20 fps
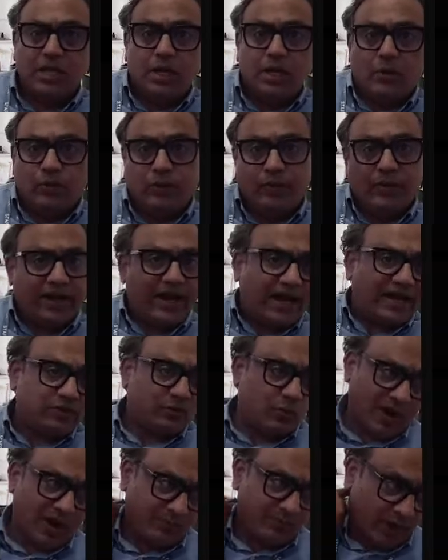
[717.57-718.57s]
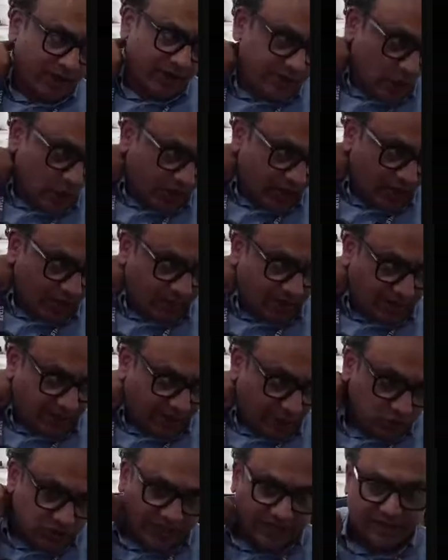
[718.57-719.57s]
We were at one point talking about
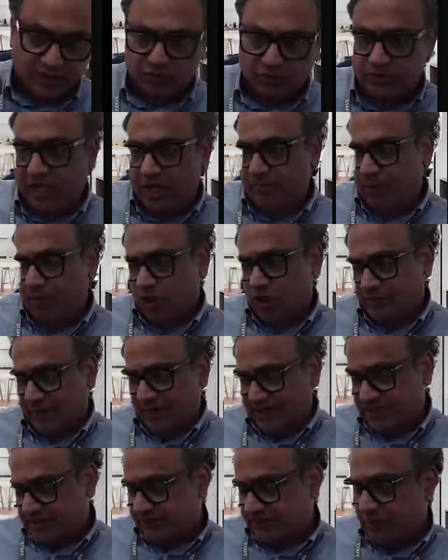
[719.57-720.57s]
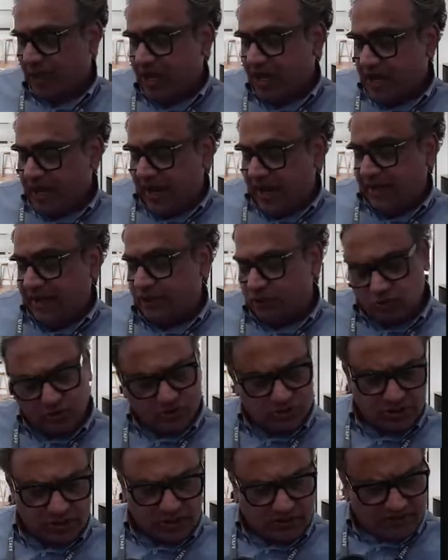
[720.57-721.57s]
newsletters with our prospects, and this
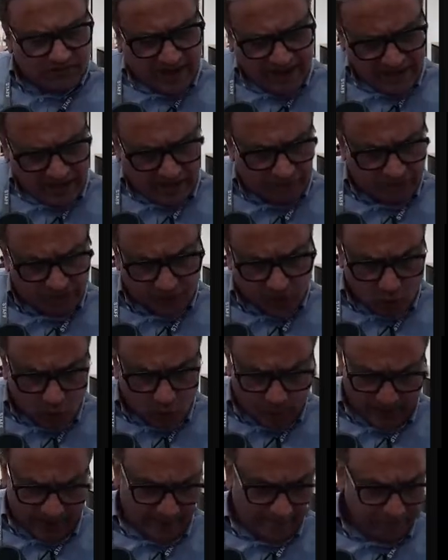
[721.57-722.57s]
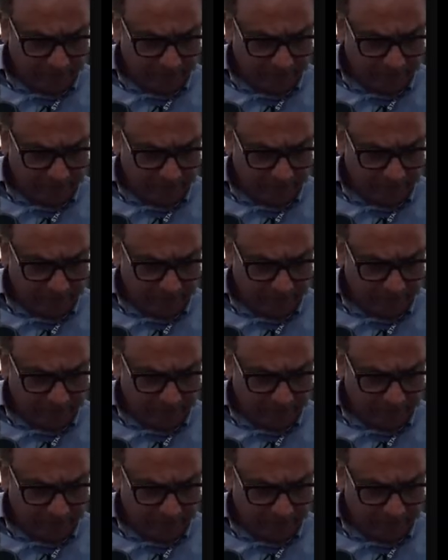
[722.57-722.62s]
was right after the COVID.